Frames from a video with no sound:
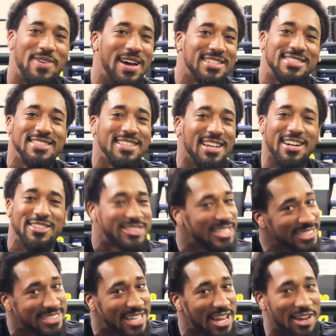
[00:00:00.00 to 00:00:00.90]
Best of luck
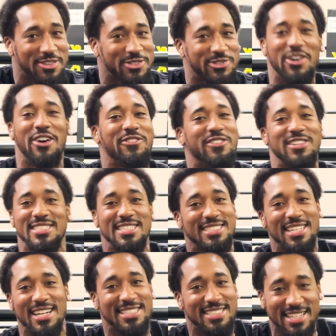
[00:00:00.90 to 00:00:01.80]
to Terrence Crawford if he
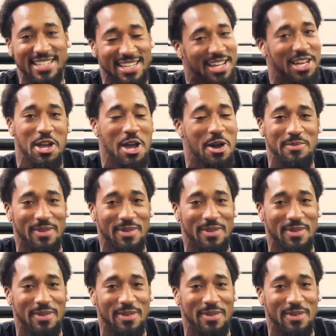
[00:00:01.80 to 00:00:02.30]
does get it,